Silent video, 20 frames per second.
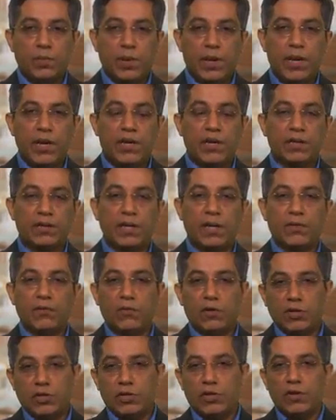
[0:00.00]
bigger
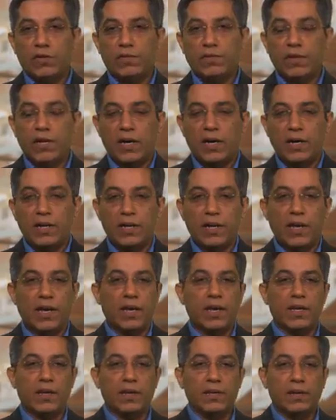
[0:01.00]
than what you have done
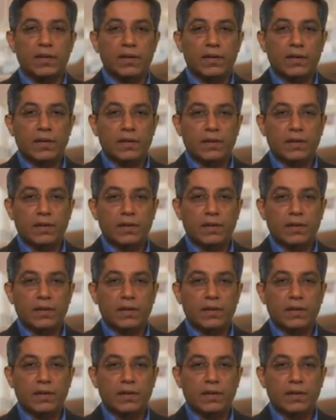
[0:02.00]
in